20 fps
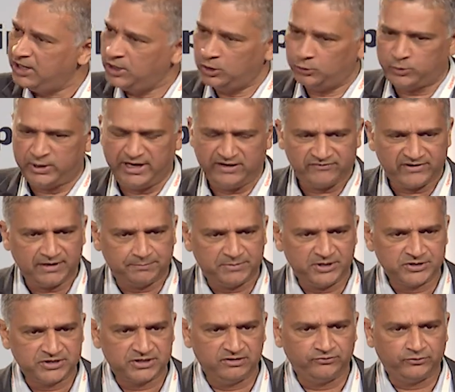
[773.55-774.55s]

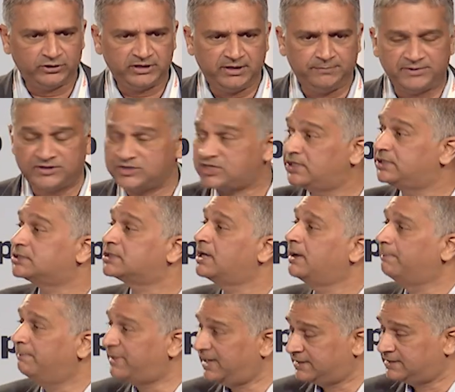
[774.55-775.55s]
25%, 40%.
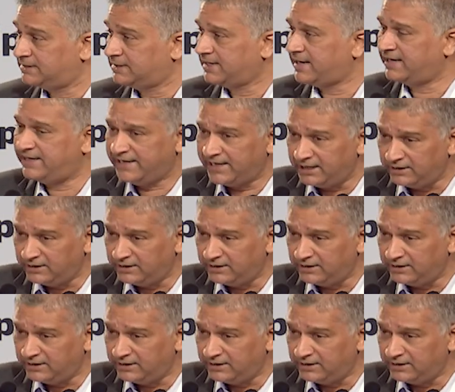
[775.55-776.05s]
But at the end